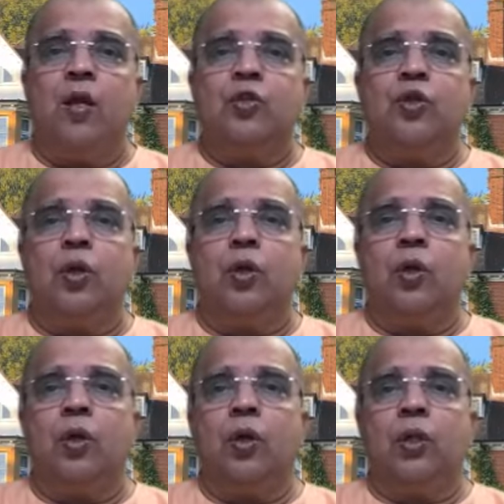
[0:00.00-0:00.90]

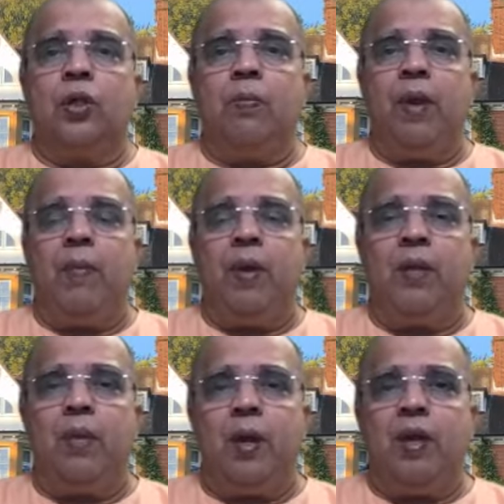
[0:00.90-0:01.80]
So the baby
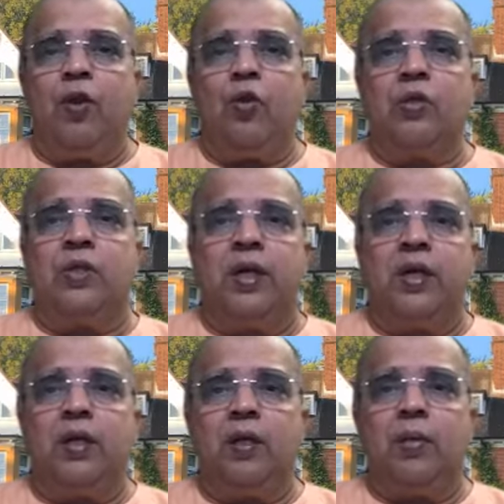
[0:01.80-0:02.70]
may be
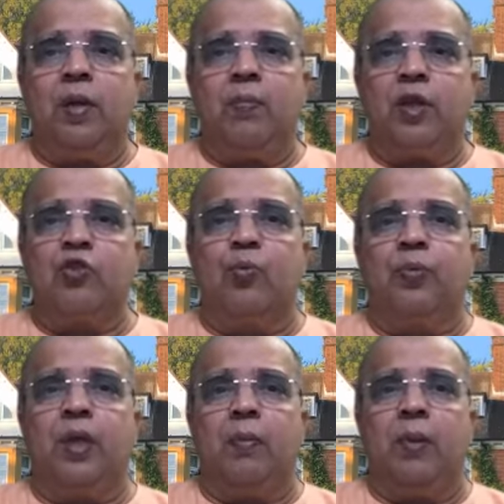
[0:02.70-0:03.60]
innocent in
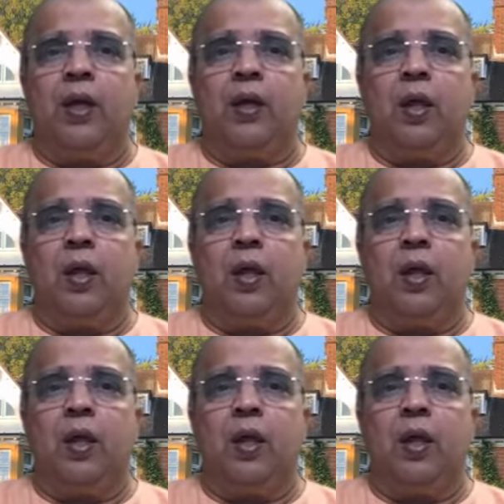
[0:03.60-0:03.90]
prasupta, but